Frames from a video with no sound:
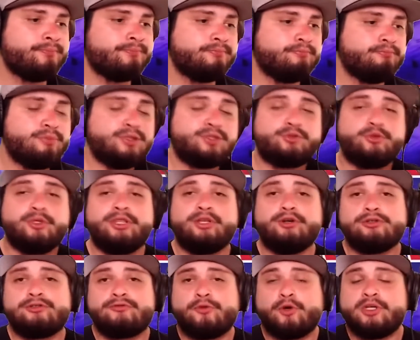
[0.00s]
Between
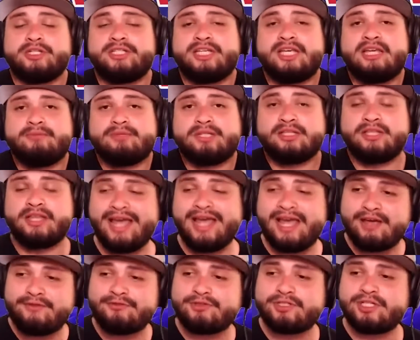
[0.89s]
those four teams in the
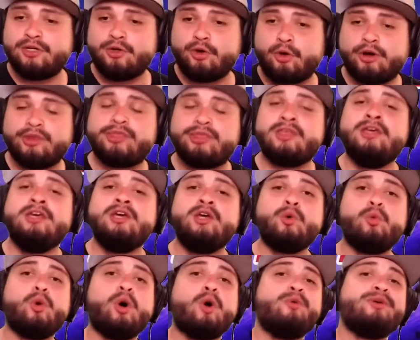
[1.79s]
AFC North,
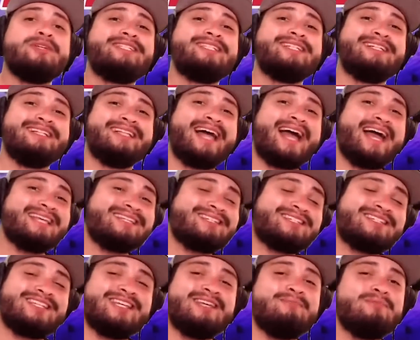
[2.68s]
what was the
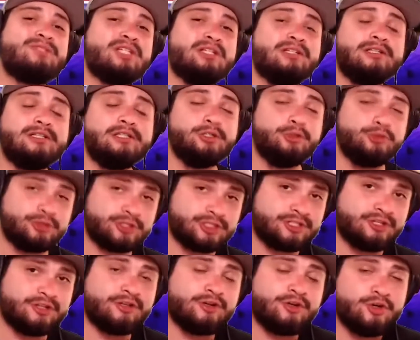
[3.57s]
last team to lose
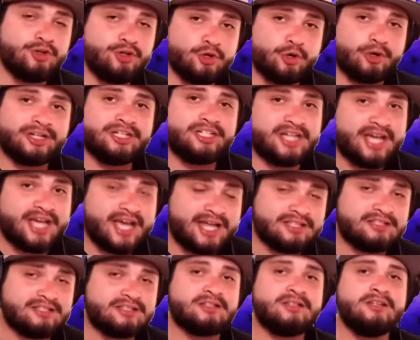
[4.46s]
to the New York
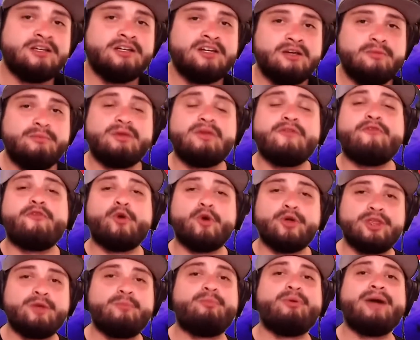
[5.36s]
Jets
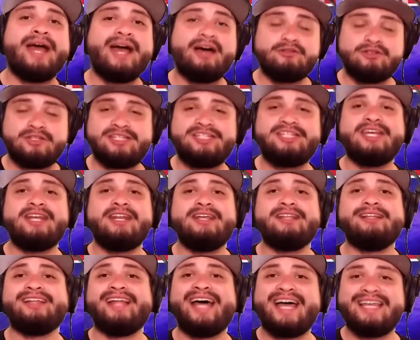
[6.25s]
before the Browns did
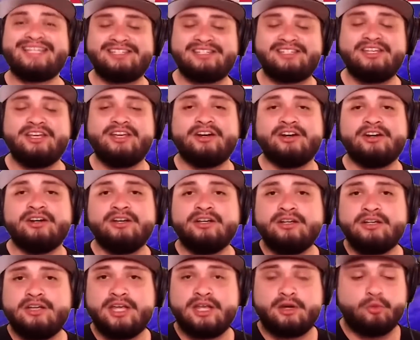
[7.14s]
it last year
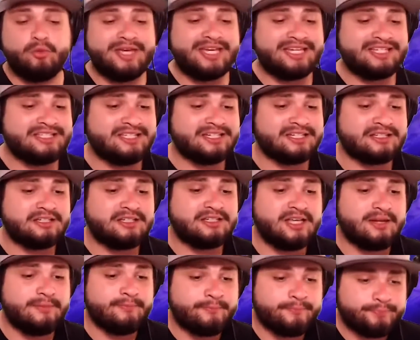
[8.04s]
in Week
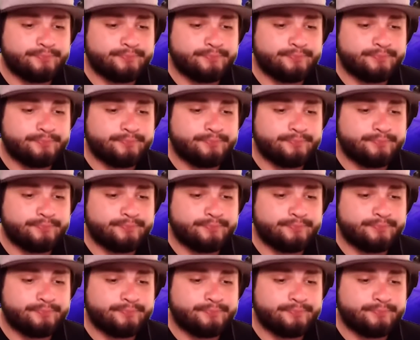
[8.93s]
16?